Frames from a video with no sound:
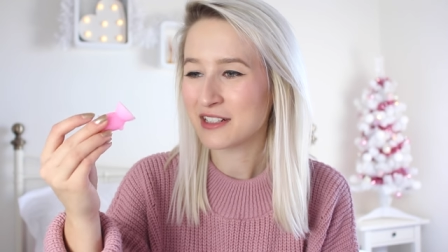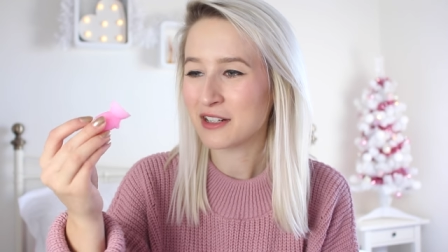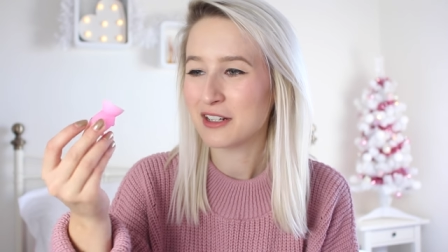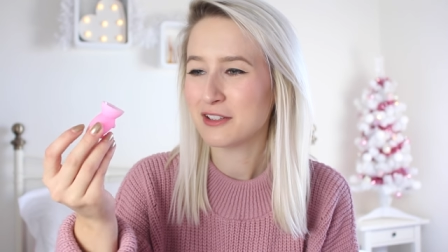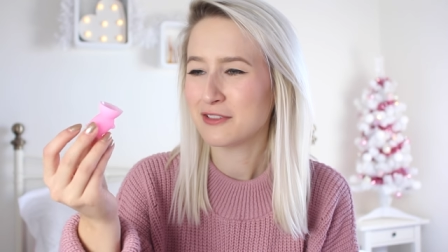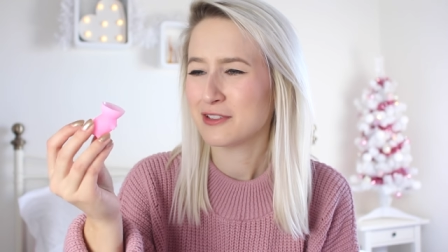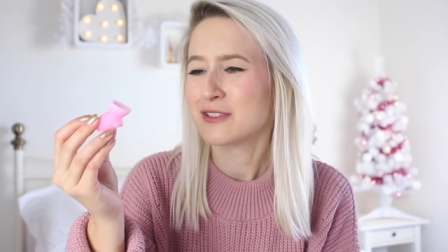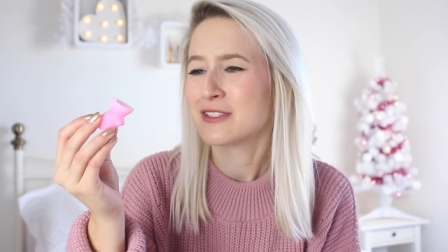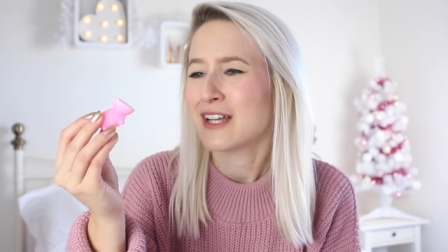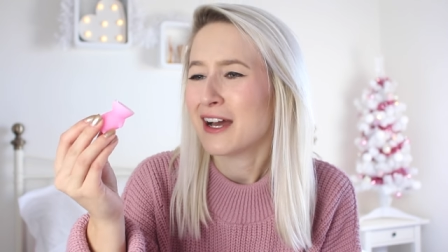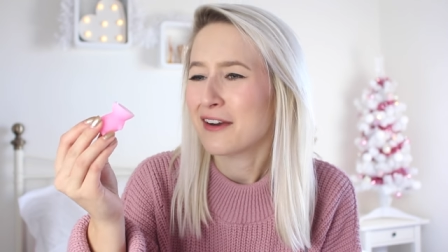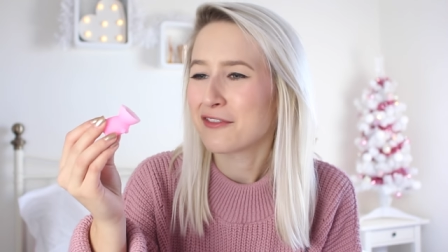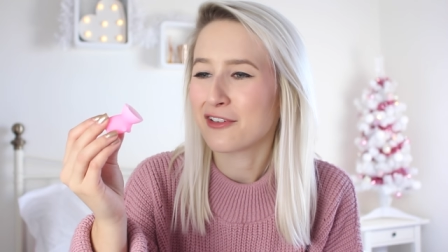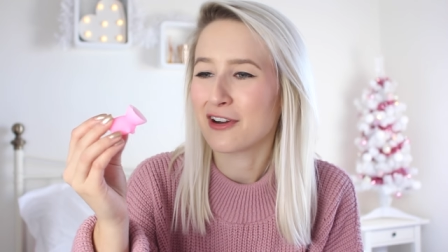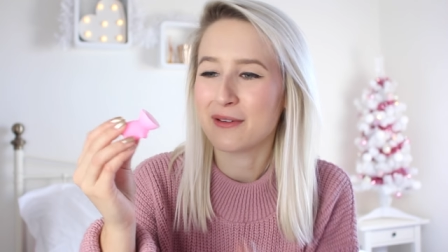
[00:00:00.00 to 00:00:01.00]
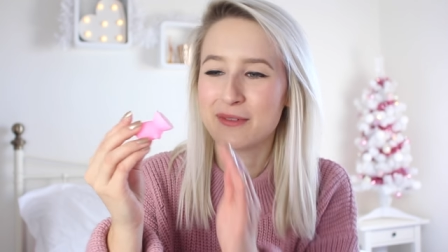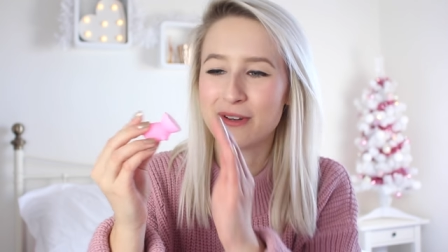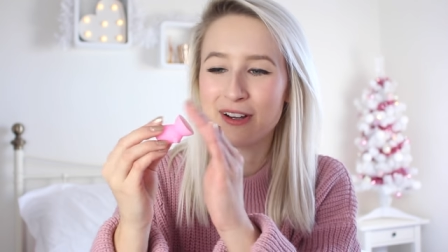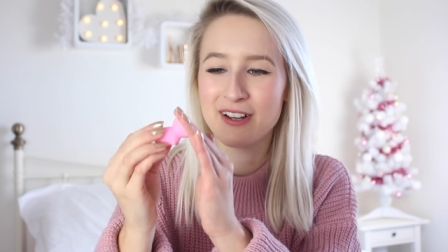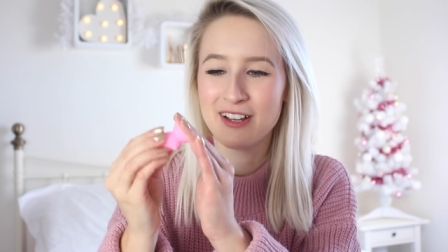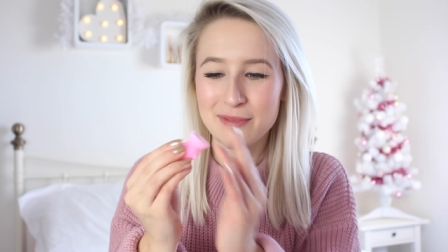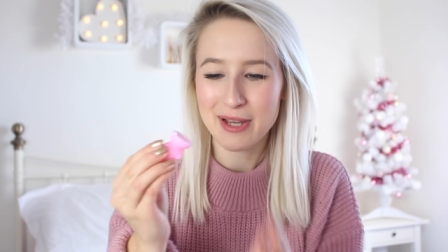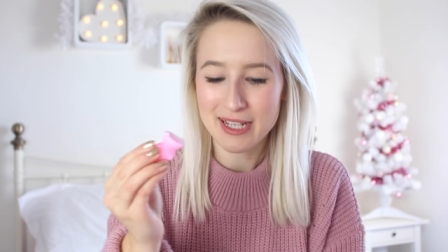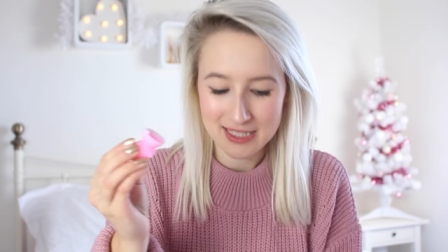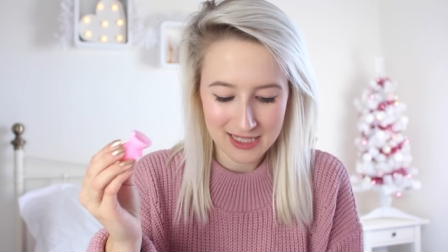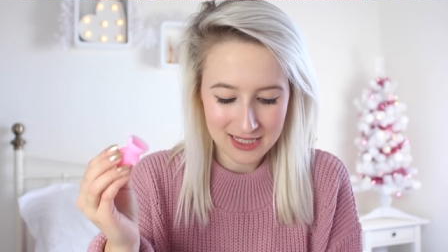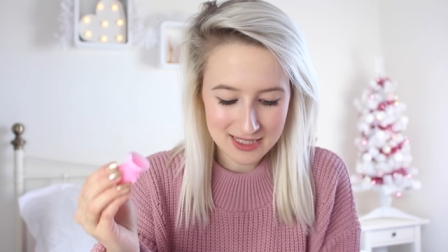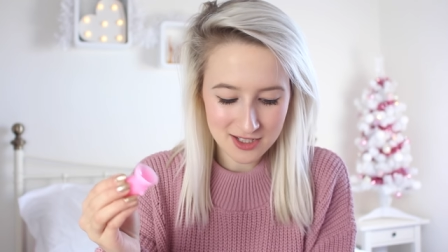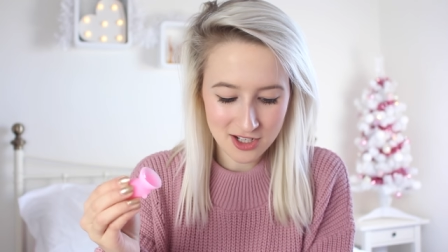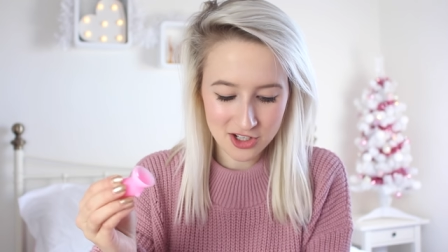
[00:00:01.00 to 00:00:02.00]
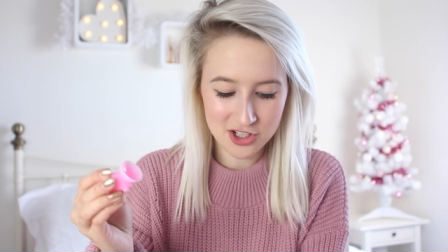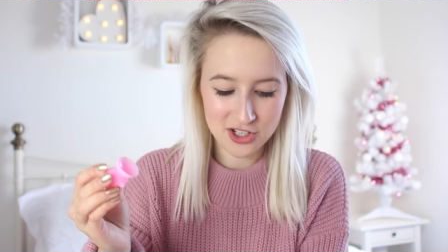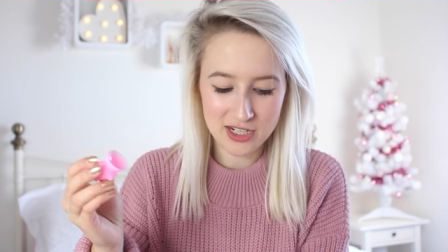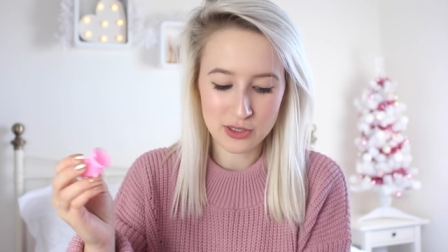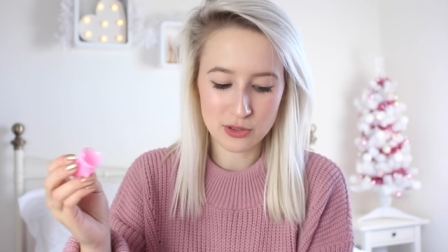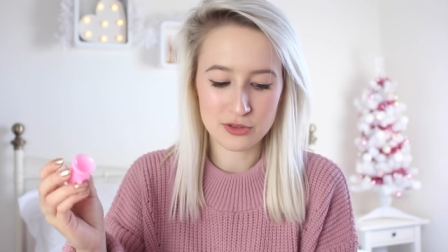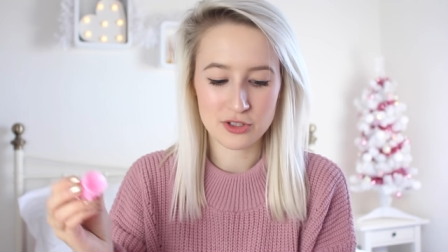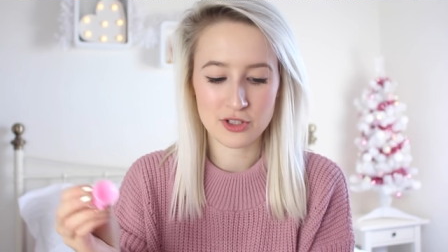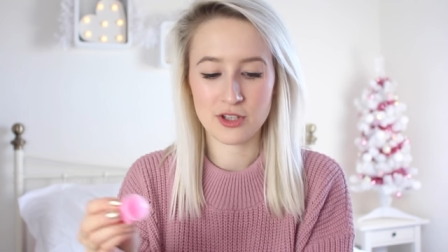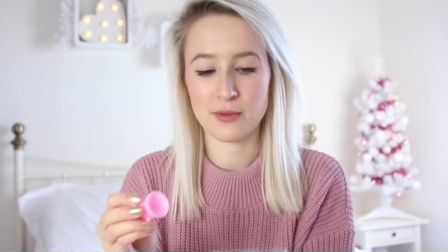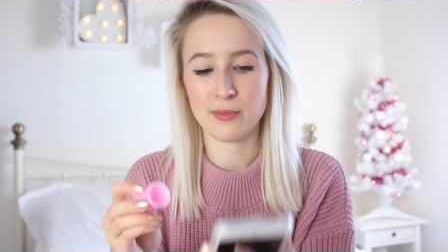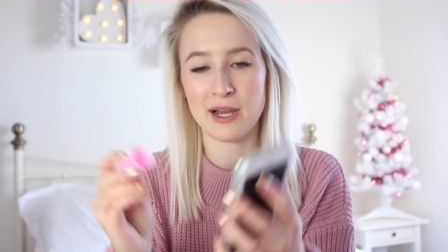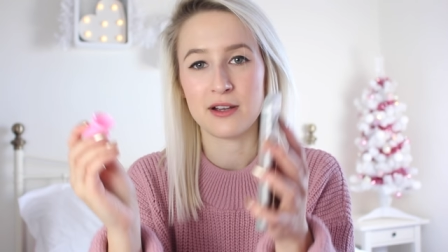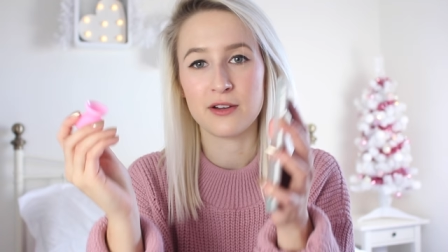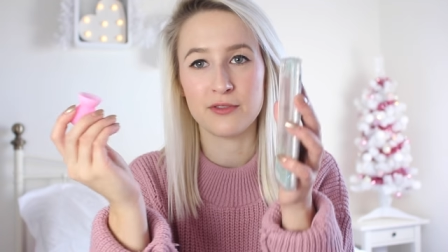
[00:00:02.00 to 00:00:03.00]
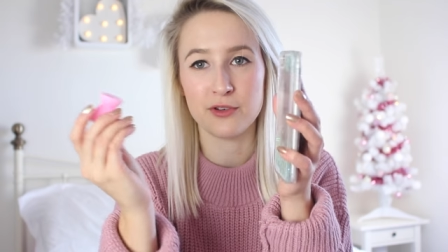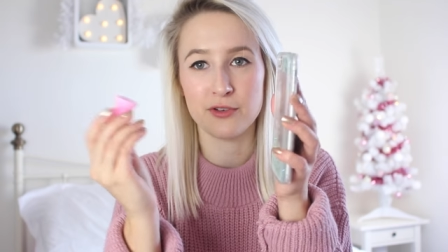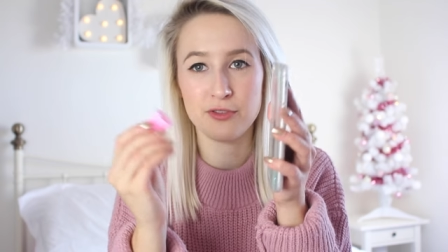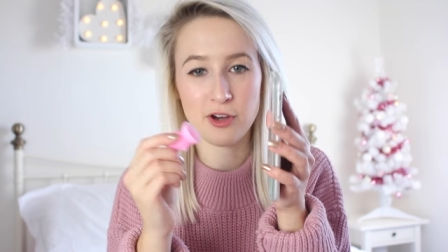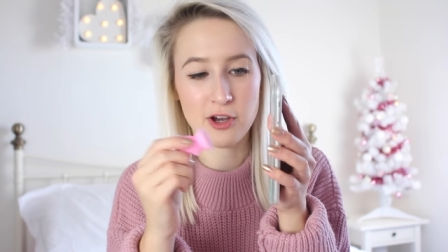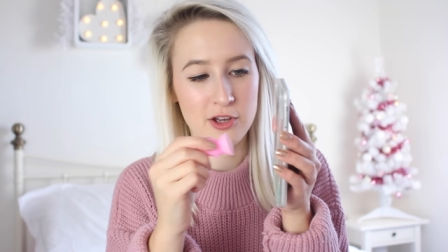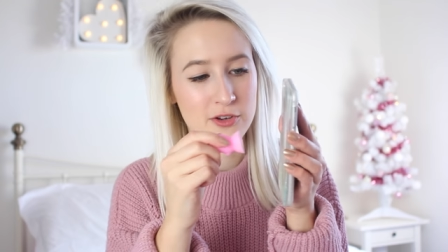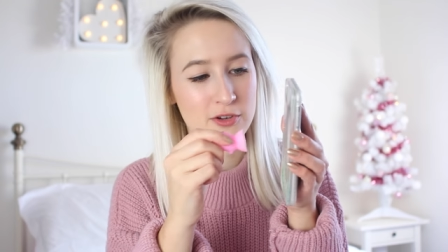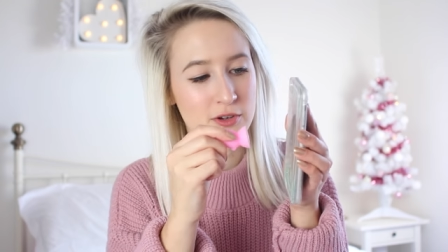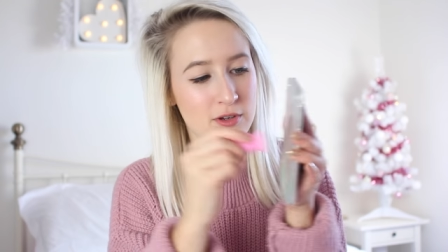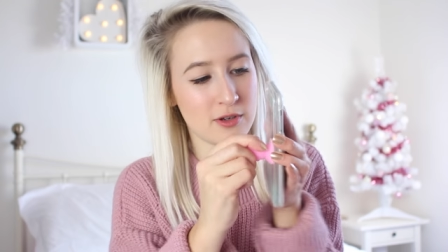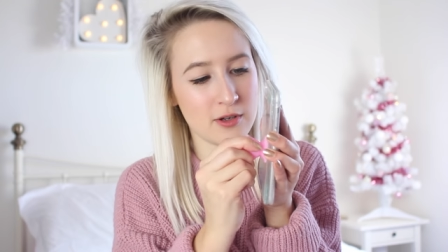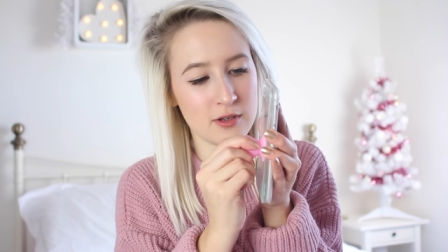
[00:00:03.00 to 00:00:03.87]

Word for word: I kind of feel sad for it, but you basically suction it onto the back of your phone